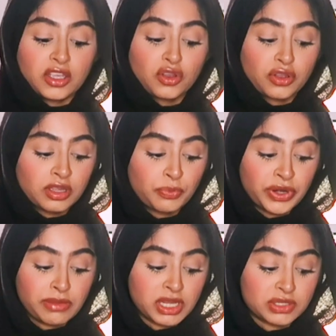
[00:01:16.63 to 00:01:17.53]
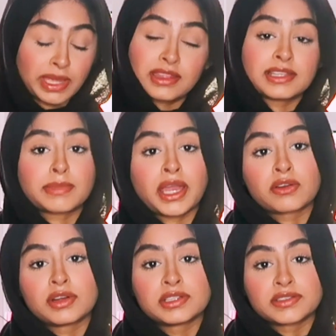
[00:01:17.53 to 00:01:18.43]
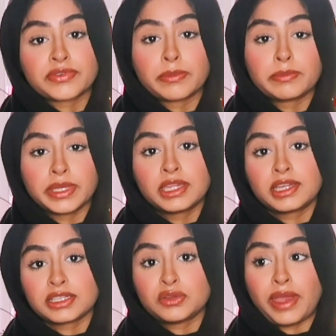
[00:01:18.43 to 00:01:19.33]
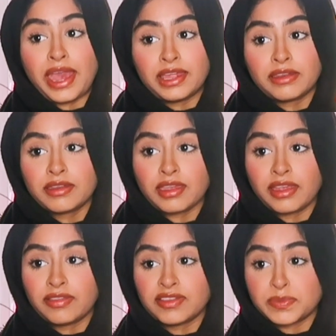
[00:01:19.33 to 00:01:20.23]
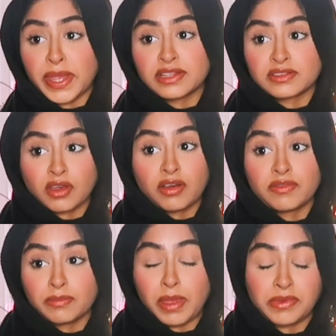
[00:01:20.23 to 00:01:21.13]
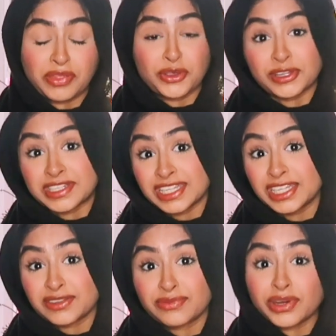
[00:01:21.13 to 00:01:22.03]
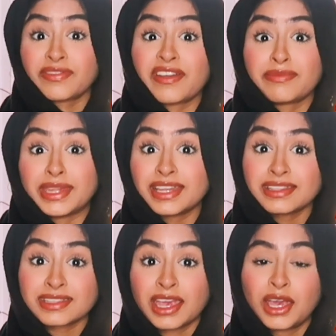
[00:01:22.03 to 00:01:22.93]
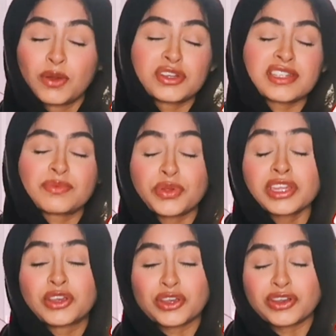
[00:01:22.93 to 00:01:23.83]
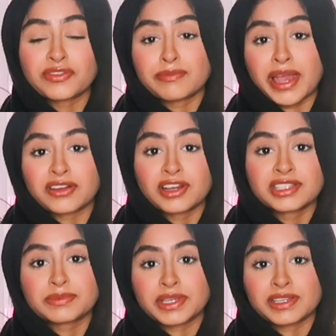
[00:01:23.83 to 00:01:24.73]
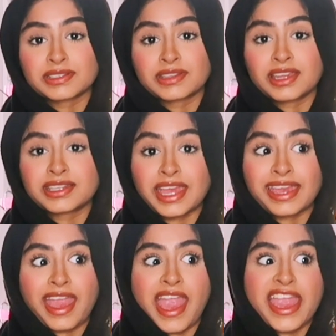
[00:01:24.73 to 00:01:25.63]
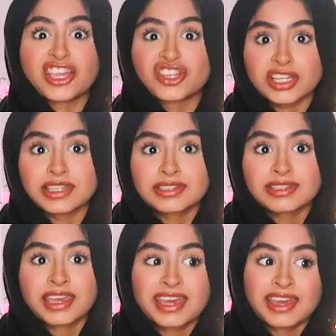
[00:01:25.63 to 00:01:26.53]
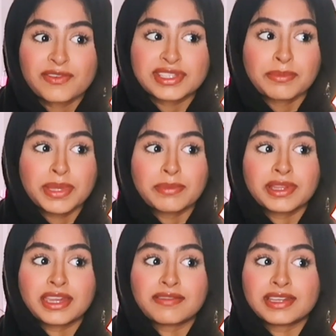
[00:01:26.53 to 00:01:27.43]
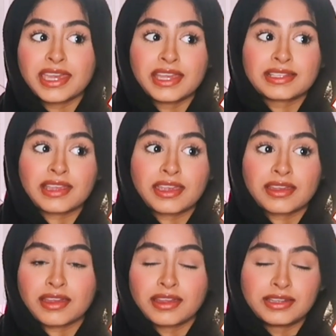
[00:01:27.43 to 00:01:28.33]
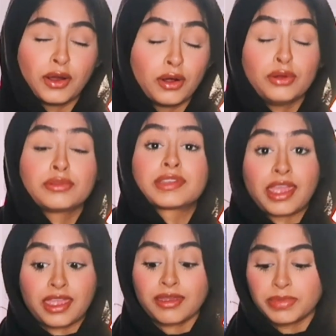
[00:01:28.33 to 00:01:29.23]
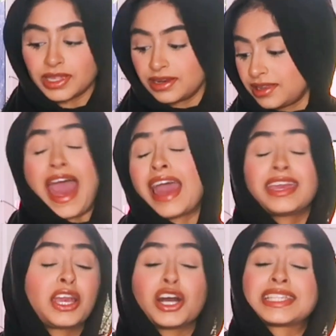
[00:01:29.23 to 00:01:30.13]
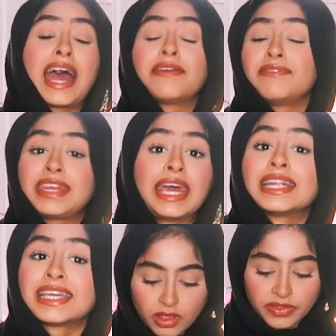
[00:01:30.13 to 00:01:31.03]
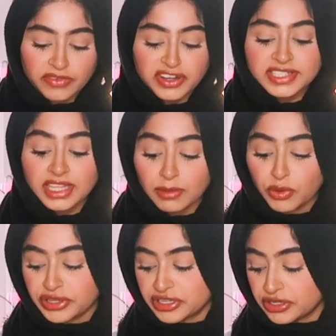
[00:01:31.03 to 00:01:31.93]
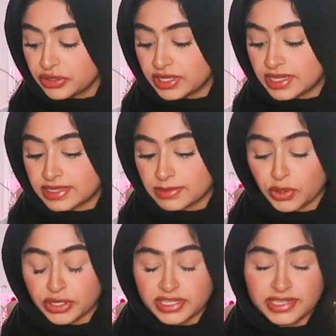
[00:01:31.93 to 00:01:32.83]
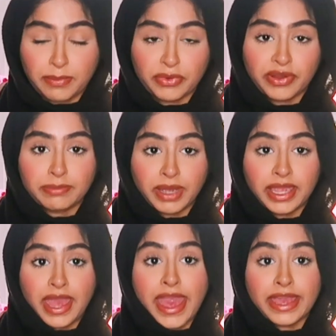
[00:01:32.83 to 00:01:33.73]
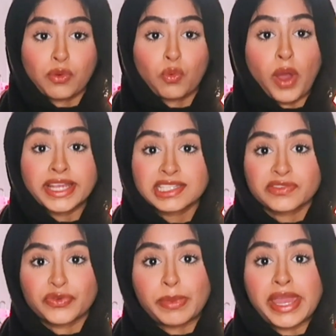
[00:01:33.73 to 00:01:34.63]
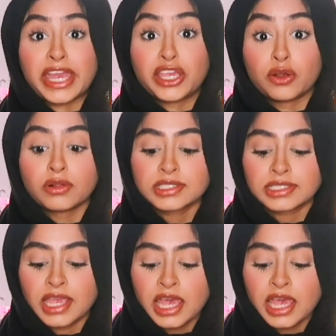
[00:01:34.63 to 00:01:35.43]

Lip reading: You could pretty much make these macarons from beginning to end in the space of maybe 30 to 45 minutes, which is pretty good for macarons because they take ages. For some people it even takes like a whole day, but I ain't got time for that. The first thing I'm going to do is I'm going to separate my egg whites from my egg yolks.